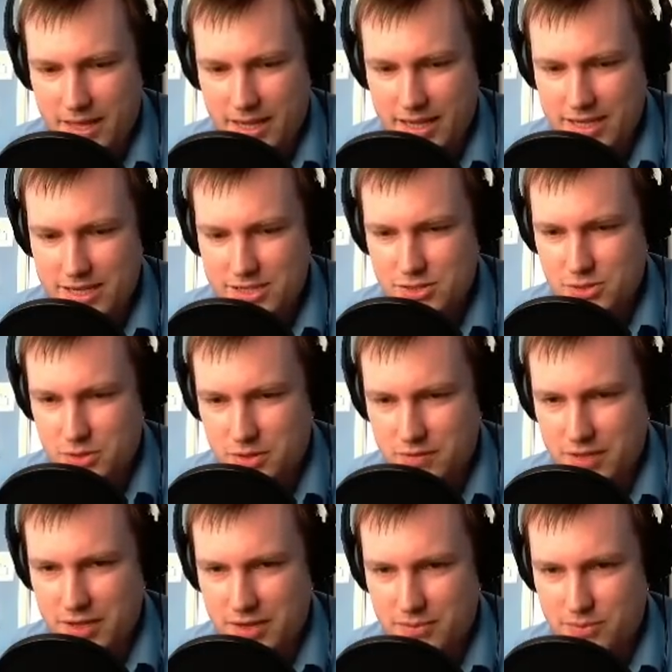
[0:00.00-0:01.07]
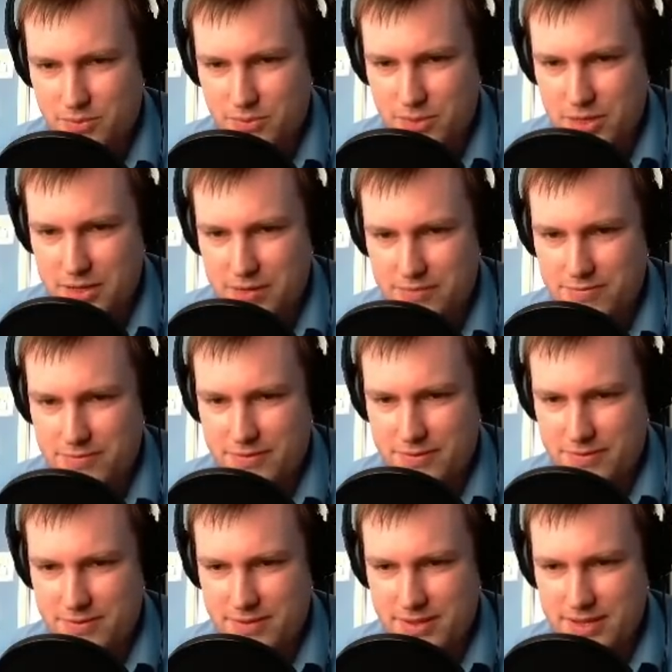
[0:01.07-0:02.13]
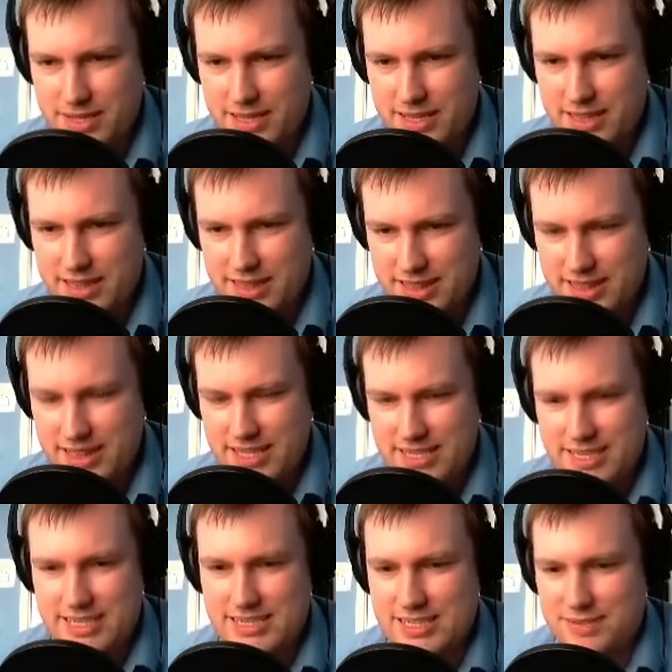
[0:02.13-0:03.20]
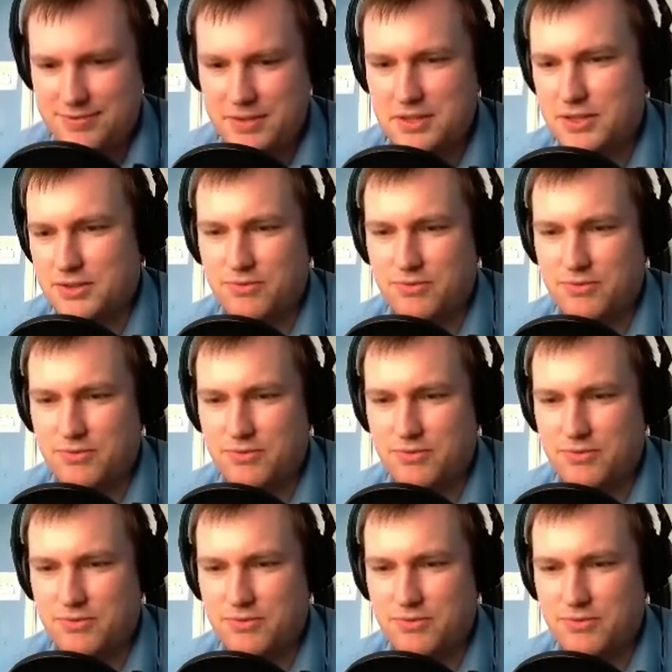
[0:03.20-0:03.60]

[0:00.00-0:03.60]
as sort of a rough... This is the field of